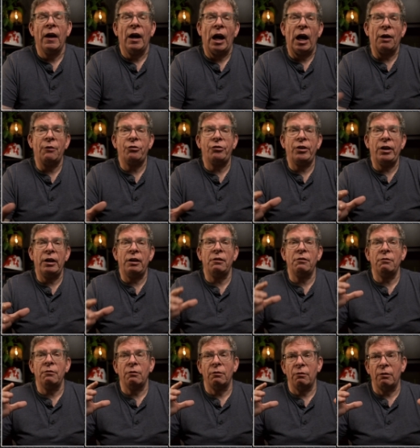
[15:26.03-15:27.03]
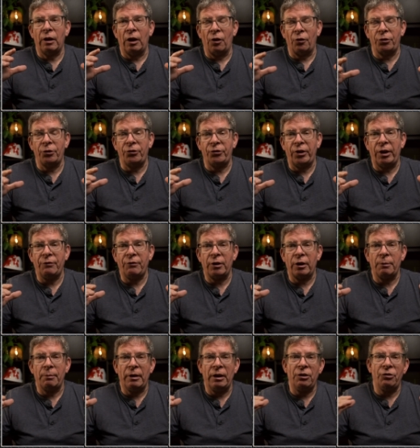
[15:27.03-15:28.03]
I've seen health and safety
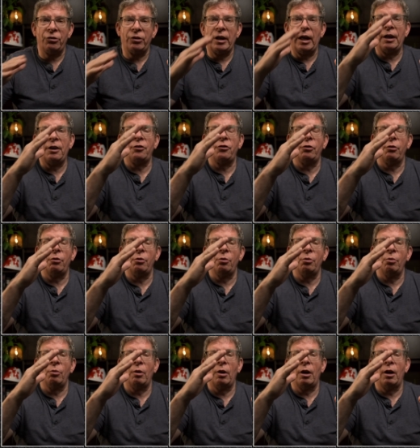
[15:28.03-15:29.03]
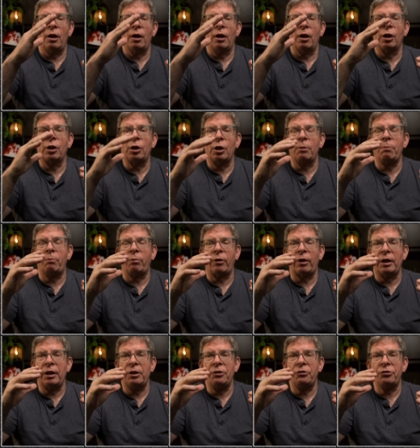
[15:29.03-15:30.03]
committees get it to a good
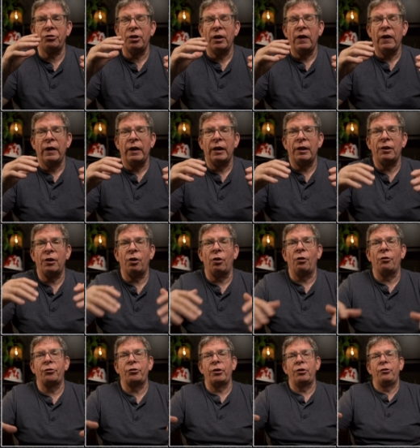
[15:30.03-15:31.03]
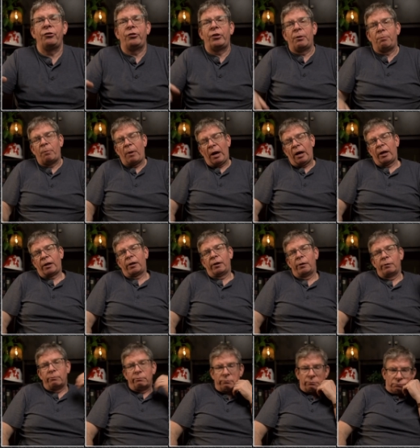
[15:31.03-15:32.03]
place and then all of a sudden sit back
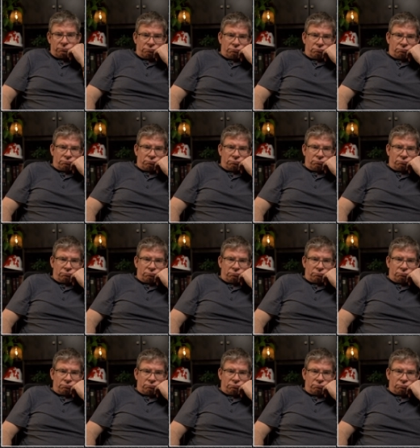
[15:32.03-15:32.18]
and